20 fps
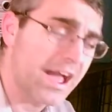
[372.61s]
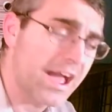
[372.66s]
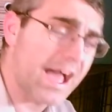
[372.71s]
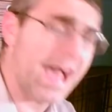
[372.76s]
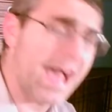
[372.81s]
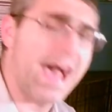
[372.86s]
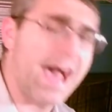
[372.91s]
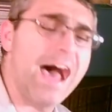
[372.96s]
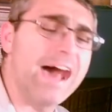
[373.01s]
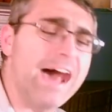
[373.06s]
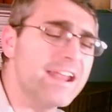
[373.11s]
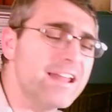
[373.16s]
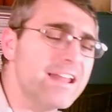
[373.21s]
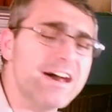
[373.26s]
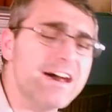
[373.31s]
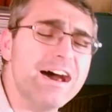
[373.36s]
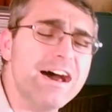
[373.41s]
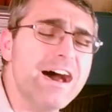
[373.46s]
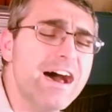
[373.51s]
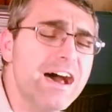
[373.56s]
I
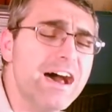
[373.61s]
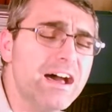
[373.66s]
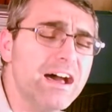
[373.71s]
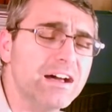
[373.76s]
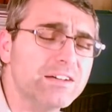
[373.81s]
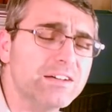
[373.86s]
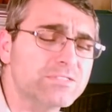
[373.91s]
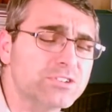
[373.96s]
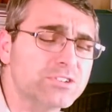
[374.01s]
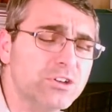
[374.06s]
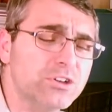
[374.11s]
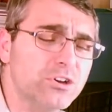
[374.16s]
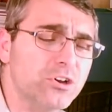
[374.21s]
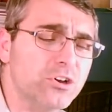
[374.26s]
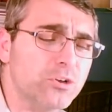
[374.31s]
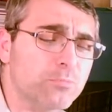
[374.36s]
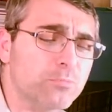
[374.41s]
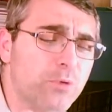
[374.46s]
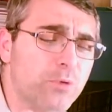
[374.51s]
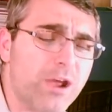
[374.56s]
love
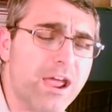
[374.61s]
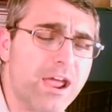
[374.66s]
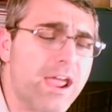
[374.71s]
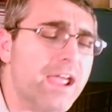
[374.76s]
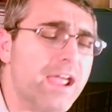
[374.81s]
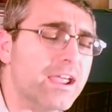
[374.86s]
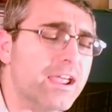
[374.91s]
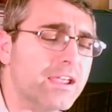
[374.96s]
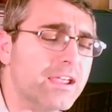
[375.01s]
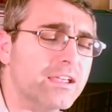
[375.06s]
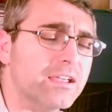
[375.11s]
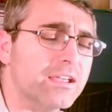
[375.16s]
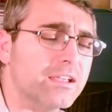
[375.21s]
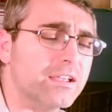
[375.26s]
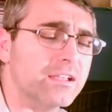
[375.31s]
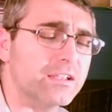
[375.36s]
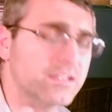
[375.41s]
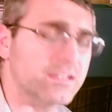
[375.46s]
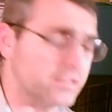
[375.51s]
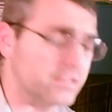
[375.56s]
to
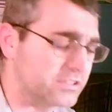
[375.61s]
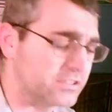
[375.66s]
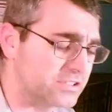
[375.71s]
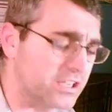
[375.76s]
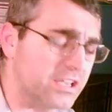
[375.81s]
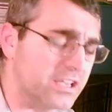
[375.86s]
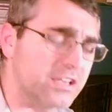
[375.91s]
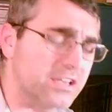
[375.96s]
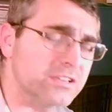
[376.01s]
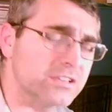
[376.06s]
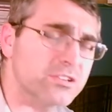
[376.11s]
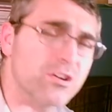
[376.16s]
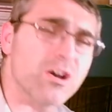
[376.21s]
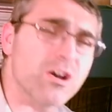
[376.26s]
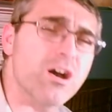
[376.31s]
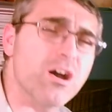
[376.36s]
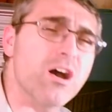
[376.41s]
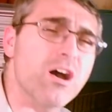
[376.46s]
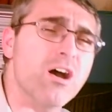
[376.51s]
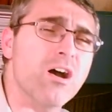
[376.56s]
praise His
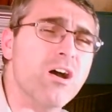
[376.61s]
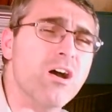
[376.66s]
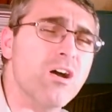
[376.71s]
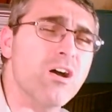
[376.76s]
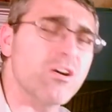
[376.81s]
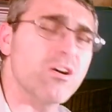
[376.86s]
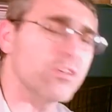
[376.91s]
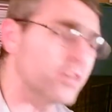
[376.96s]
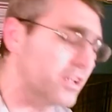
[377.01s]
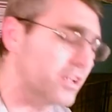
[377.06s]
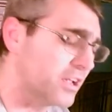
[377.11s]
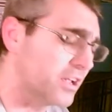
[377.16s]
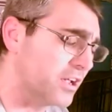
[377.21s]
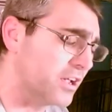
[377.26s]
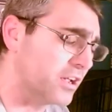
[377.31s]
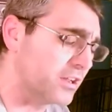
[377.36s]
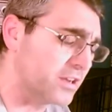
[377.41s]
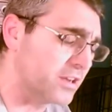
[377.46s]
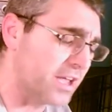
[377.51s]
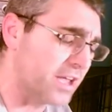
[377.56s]

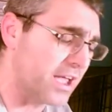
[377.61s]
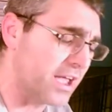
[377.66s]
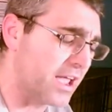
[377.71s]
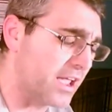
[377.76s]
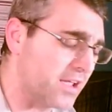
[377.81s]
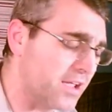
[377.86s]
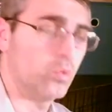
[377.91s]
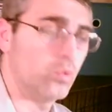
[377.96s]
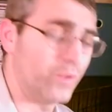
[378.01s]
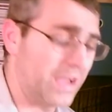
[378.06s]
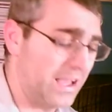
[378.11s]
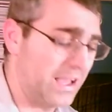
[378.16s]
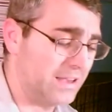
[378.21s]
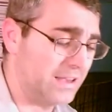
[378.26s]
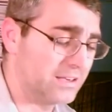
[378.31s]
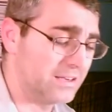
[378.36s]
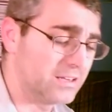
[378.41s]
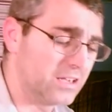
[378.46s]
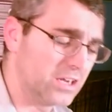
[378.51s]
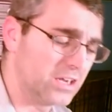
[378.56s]
holy name. I
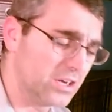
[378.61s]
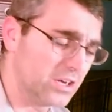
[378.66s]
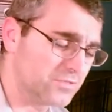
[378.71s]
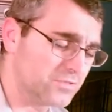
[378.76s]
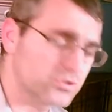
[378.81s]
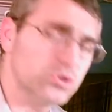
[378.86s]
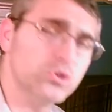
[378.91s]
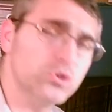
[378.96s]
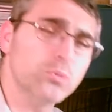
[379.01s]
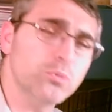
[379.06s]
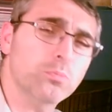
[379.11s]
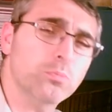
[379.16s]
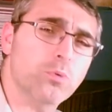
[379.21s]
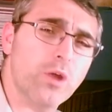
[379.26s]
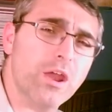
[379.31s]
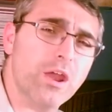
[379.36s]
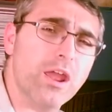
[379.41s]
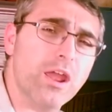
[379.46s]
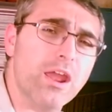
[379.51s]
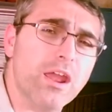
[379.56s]
love to
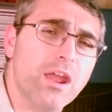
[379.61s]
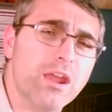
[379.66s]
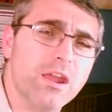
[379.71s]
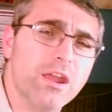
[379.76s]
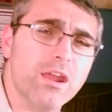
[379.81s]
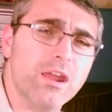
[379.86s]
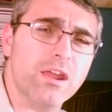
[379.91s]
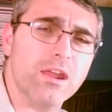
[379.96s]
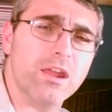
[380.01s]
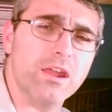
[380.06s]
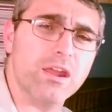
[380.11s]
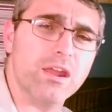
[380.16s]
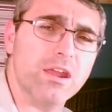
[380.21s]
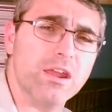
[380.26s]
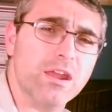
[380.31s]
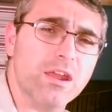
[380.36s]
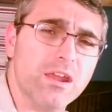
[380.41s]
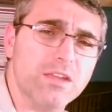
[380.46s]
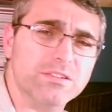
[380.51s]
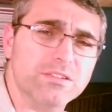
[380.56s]

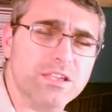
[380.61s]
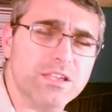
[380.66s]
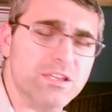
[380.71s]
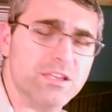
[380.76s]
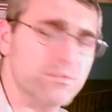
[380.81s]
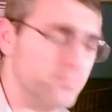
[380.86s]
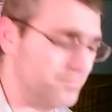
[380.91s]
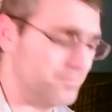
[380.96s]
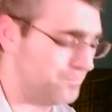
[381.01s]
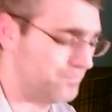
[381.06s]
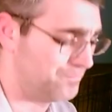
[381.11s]
praise Him.